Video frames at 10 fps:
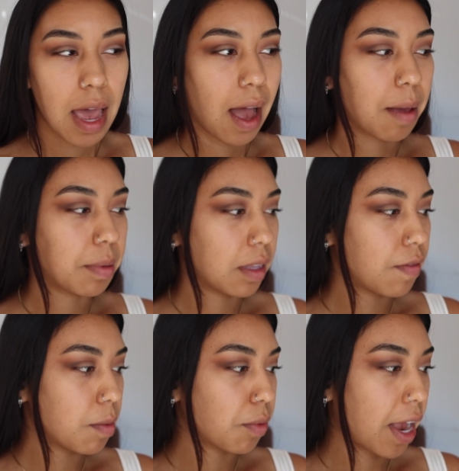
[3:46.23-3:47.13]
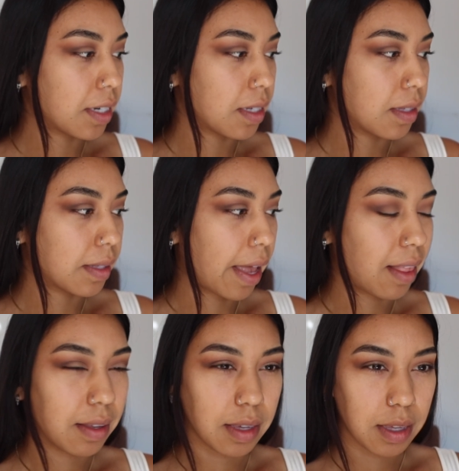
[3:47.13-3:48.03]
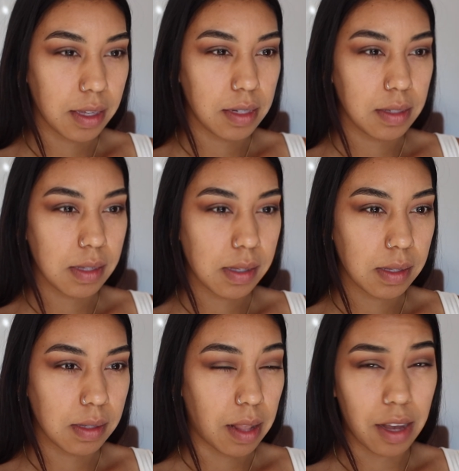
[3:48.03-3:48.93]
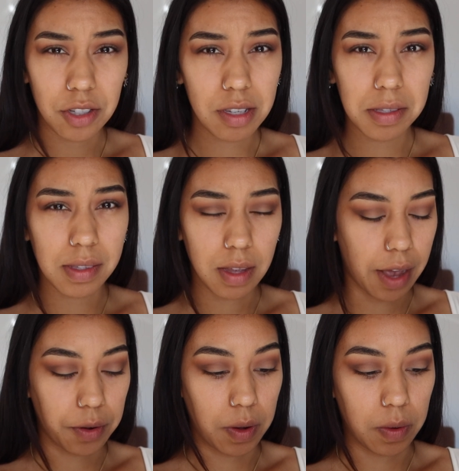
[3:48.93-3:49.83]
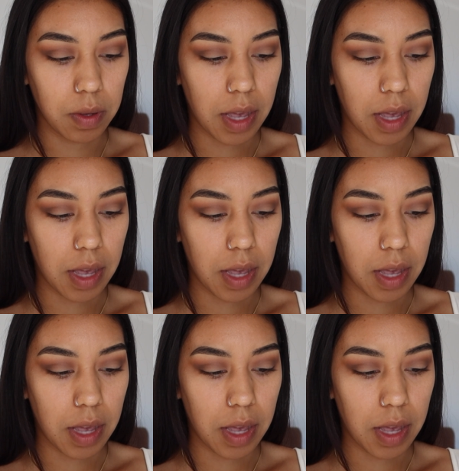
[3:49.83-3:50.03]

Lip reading: I believe the brand is Elegance lashes. I don't know.